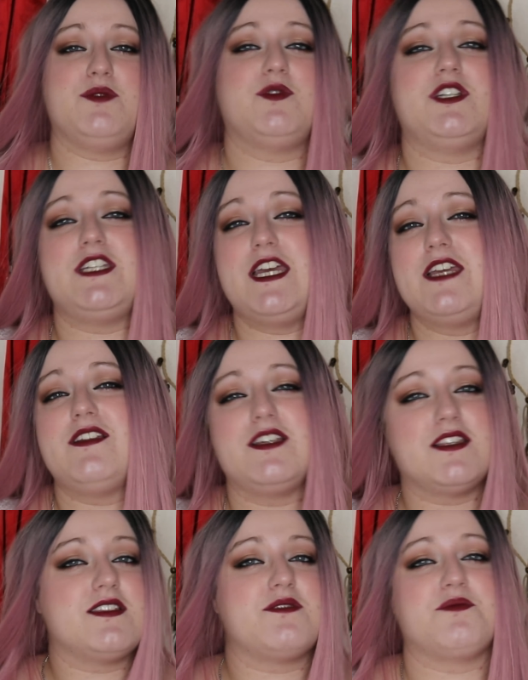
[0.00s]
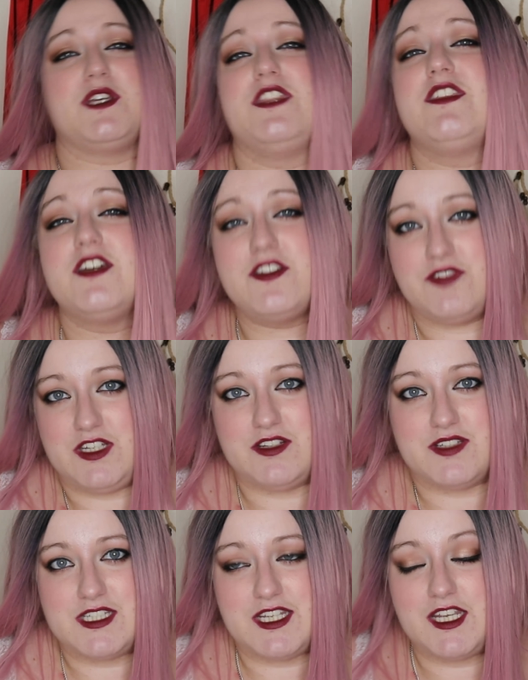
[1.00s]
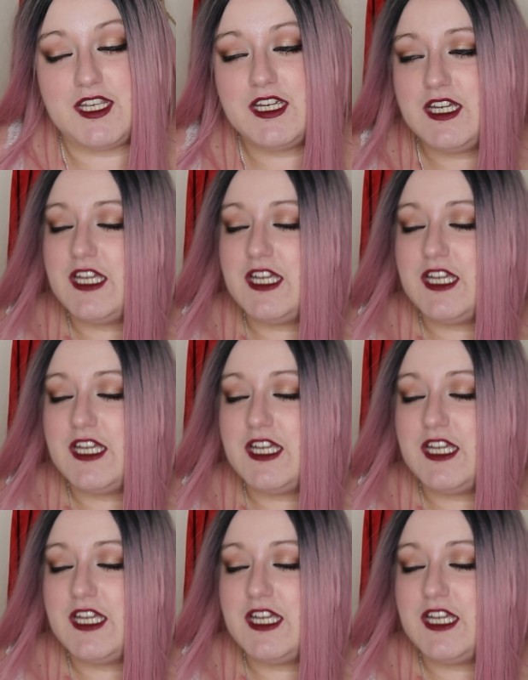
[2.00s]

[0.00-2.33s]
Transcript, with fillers: in one day. Like this is my third video today